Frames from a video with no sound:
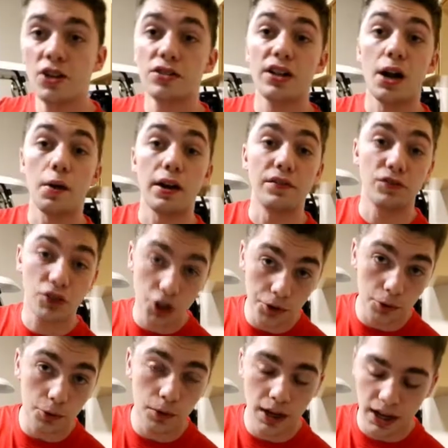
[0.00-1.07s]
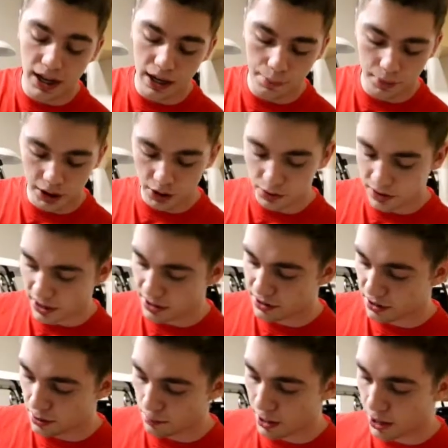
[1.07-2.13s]
So now I have two and I'm gonna use this
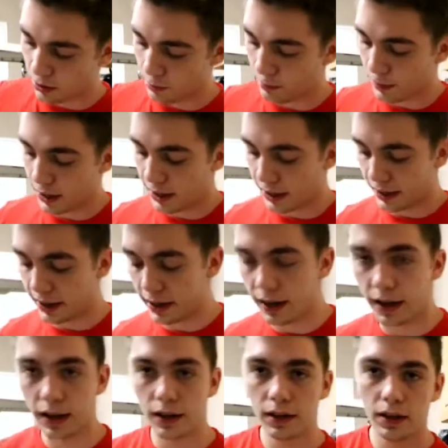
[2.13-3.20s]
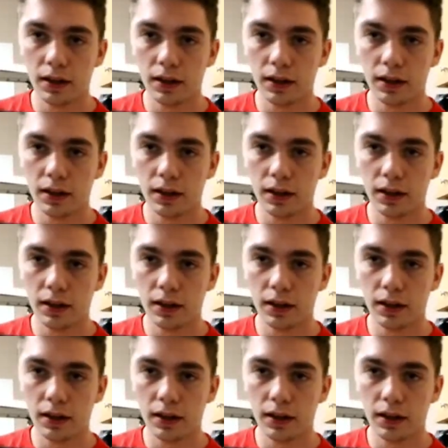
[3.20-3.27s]
to mount my uh,